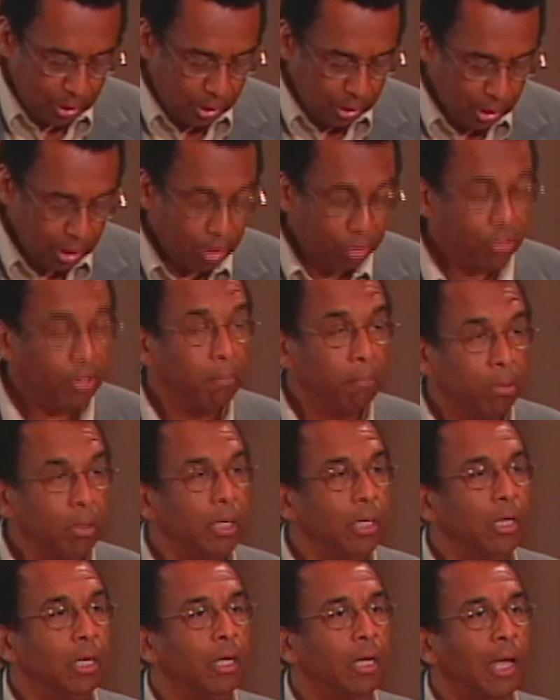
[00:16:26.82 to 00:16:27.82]
It is in
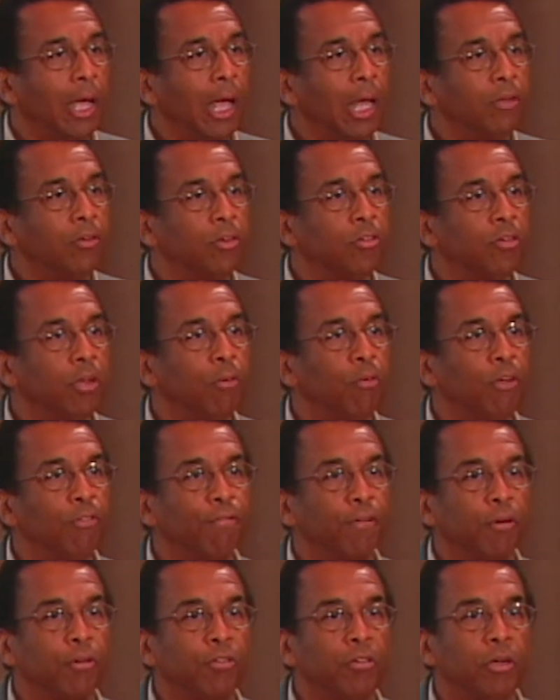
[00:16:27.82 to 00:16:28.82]
Bleeding Kansas that we
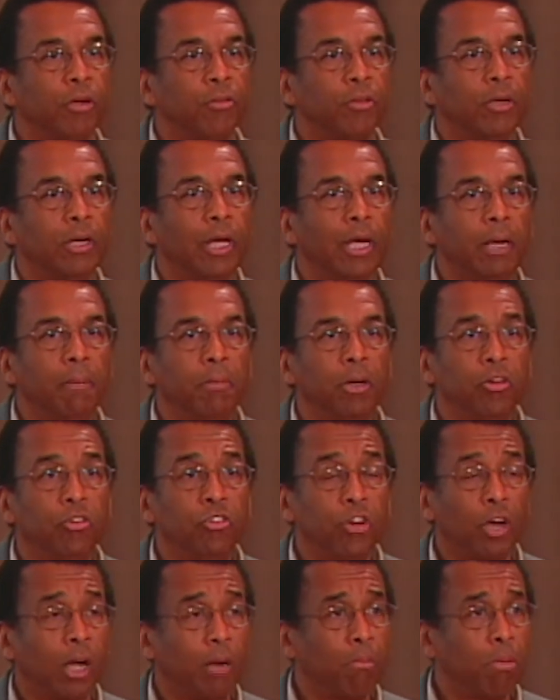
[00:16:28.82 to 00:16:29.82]
first hear the name
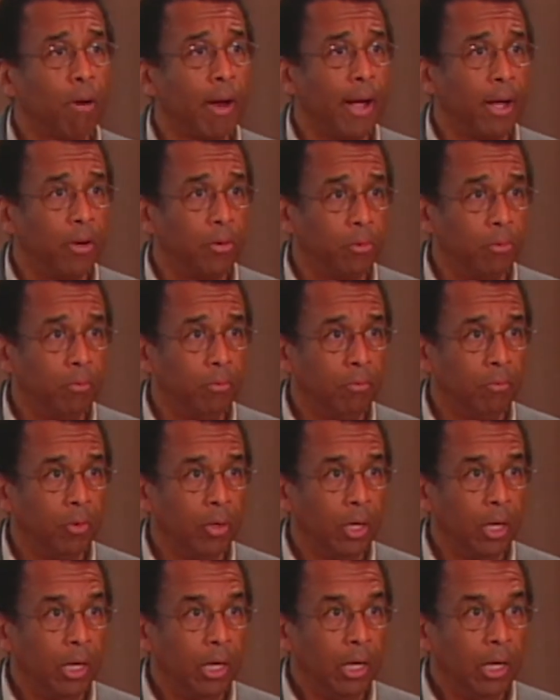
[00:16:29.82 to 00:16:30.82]
John Brown.
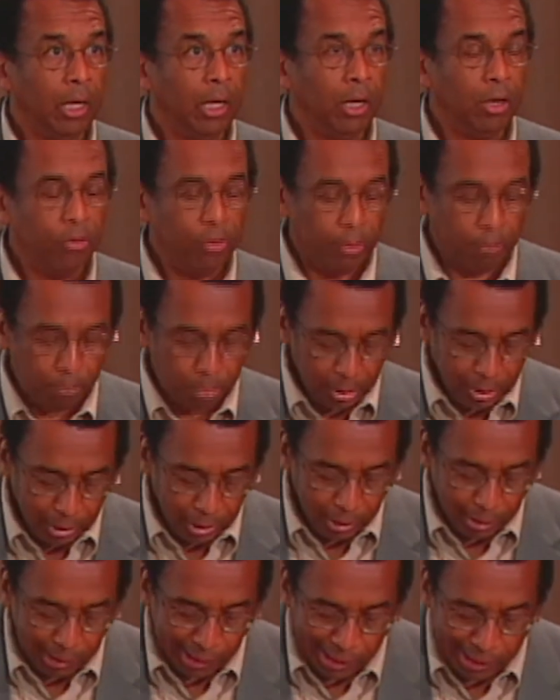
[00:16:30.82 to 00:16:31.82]
It is in
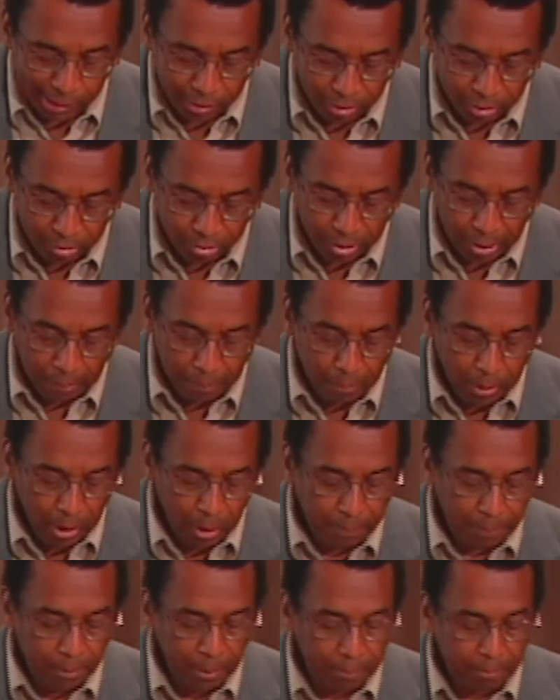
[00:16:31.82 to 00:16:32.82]
Bleeding Kansas that many
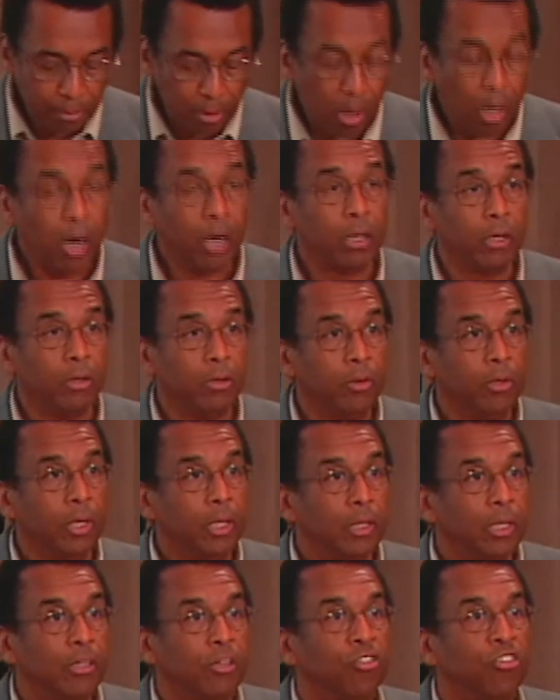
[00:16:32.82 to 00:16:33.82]
people argue
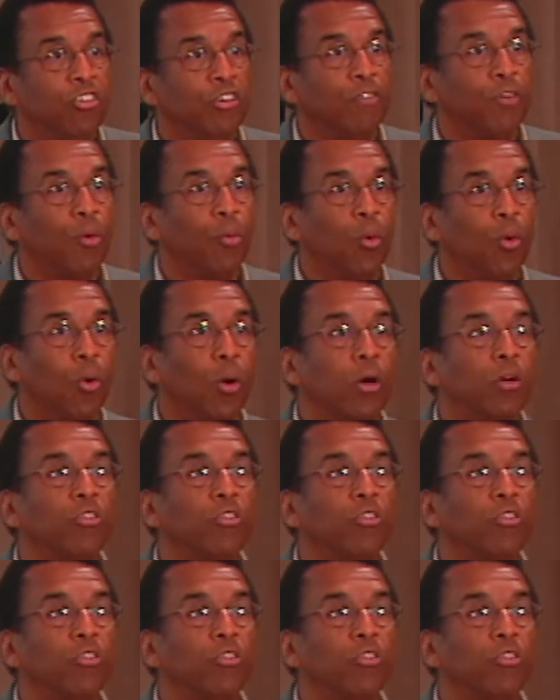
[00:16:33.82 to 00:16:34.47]
that the Civil War